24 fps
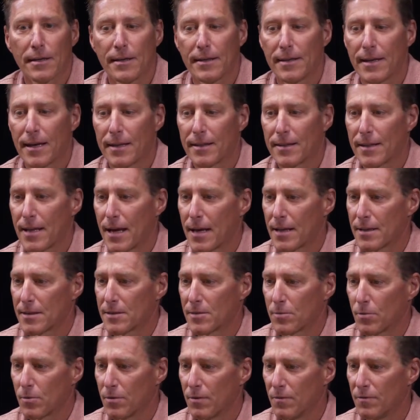get that
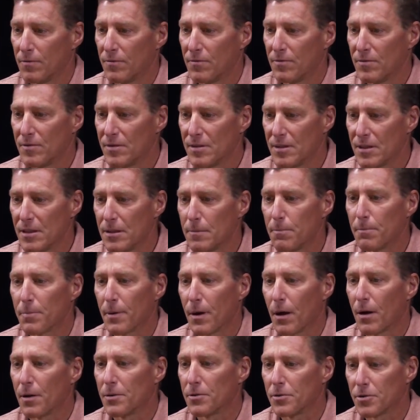sort of deep
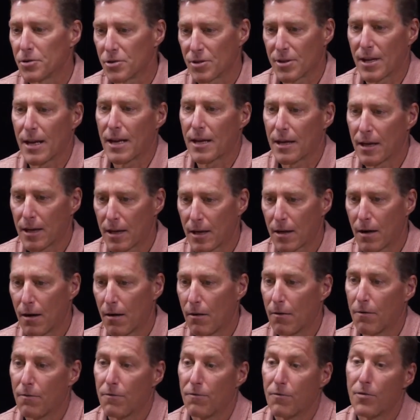understanding
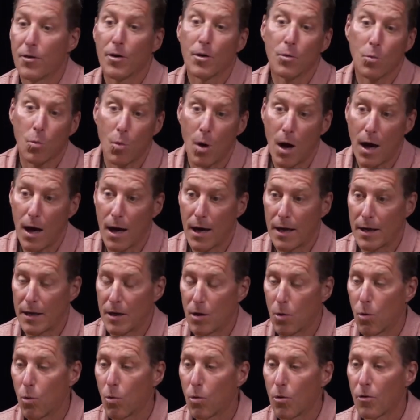of their
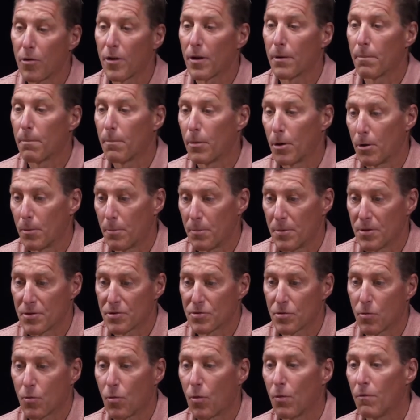why or their
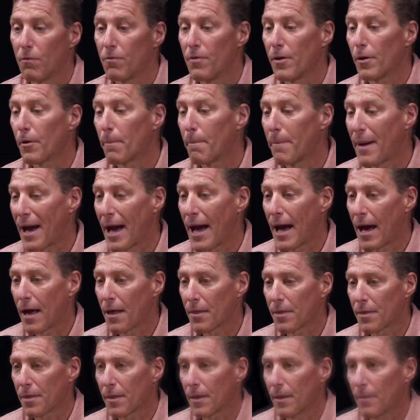purpose or their
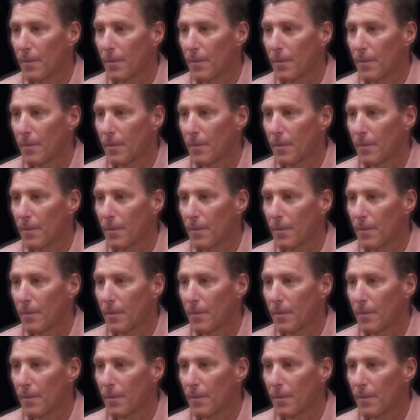path.